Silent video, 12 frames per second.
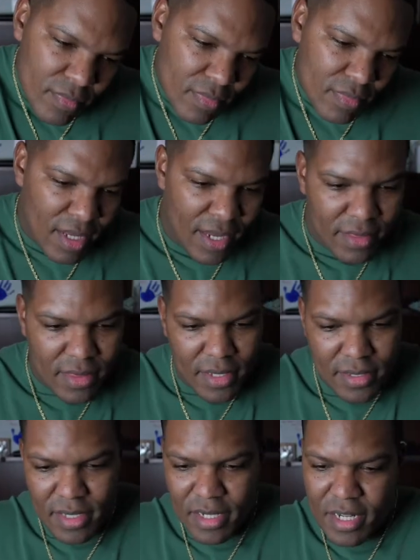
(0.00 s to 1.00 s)
hit
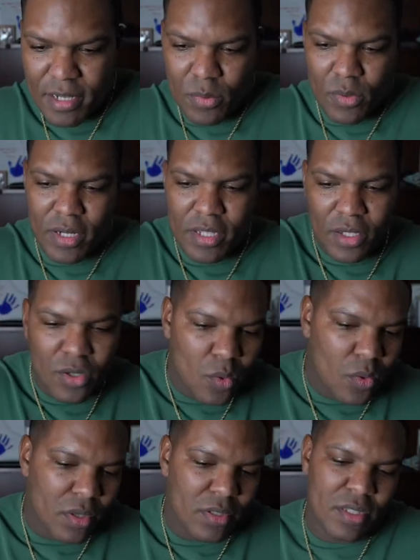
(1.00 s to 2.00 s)
this and nibble and hit the
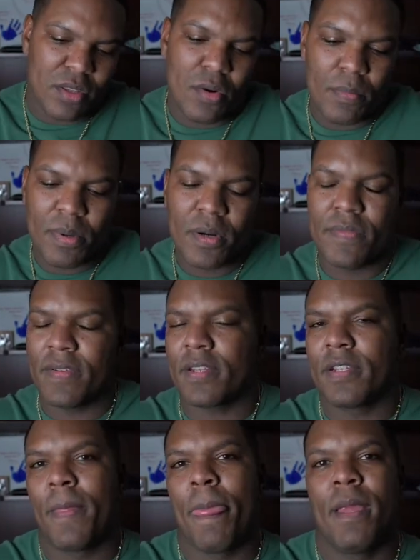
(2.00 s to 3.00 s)
corners and throw perfect.
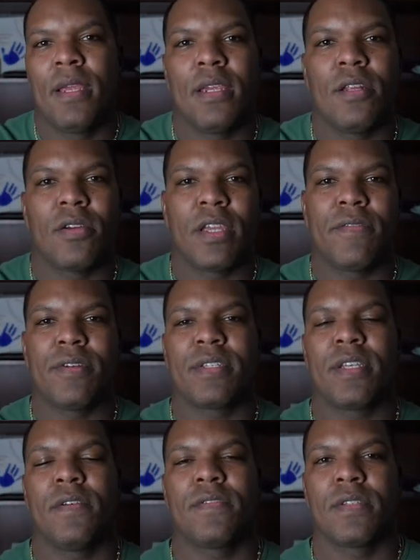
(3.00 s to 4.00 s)
Give
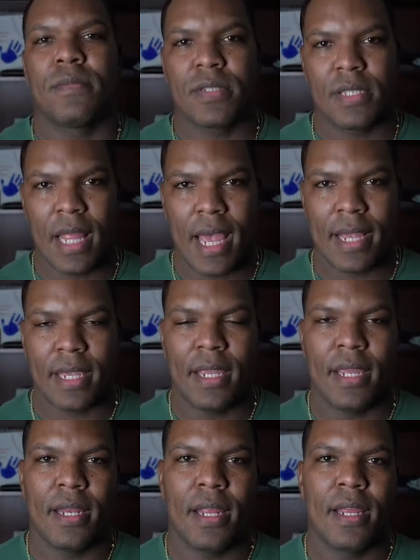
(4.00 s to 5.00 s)
yourself some slack
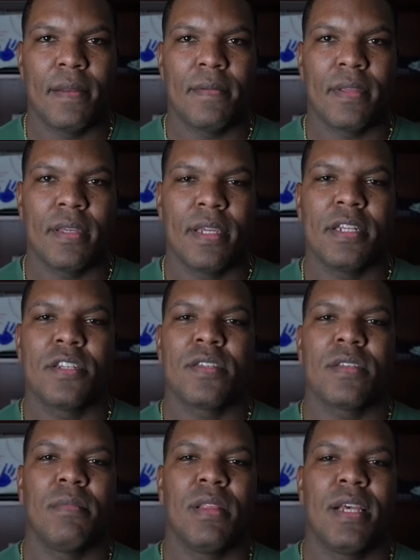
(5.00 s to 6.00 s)
and get into
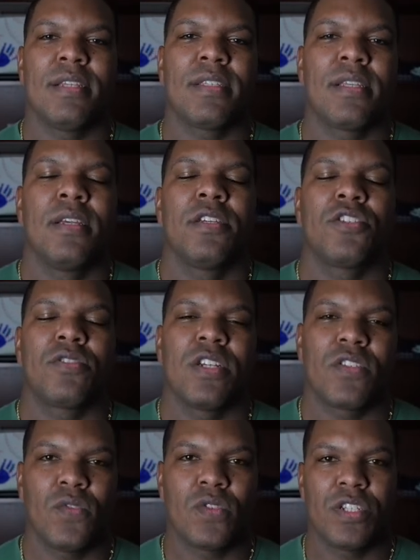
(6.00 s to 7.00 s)
some less
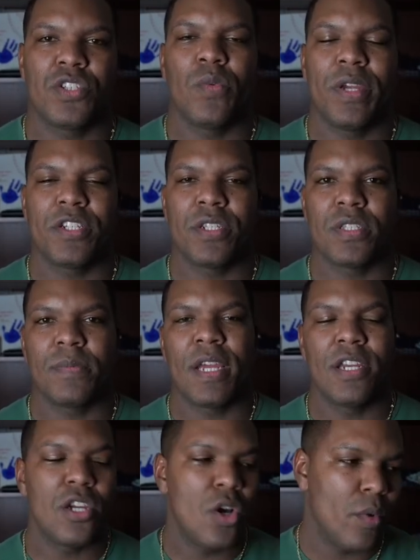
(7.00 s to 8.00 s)
stressful situations by
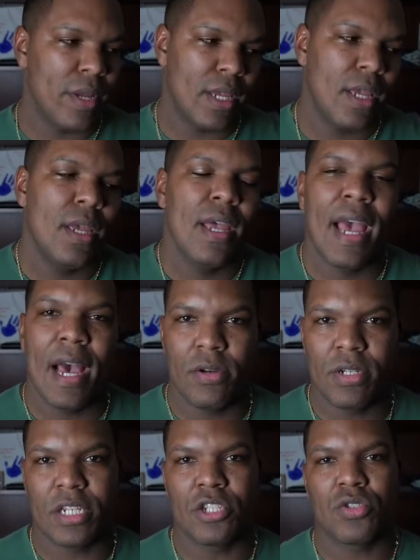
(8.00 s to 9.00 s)
knowing how
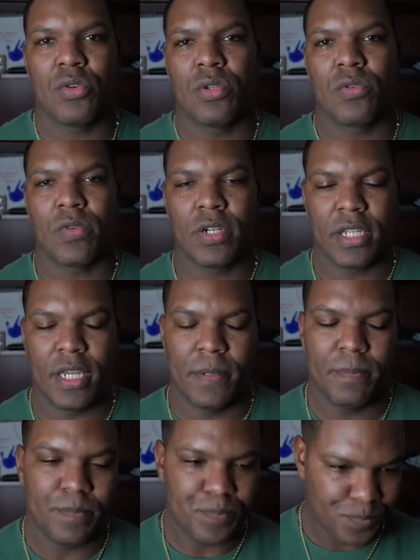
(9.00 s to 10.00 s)
to control the run game.
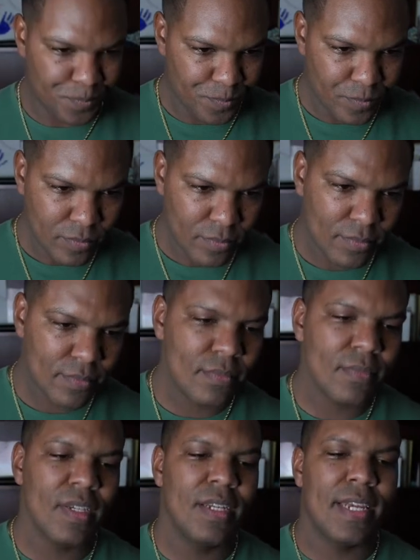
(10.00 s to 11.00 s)

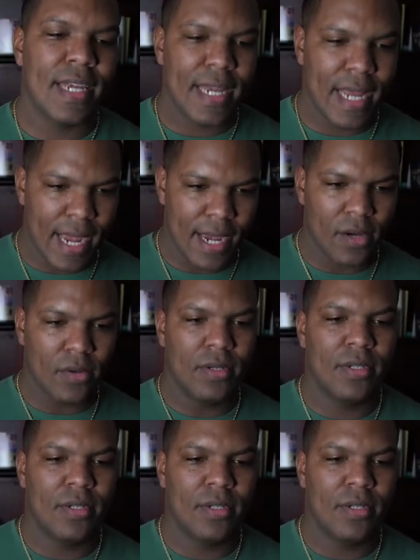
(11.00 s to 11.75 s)
Now,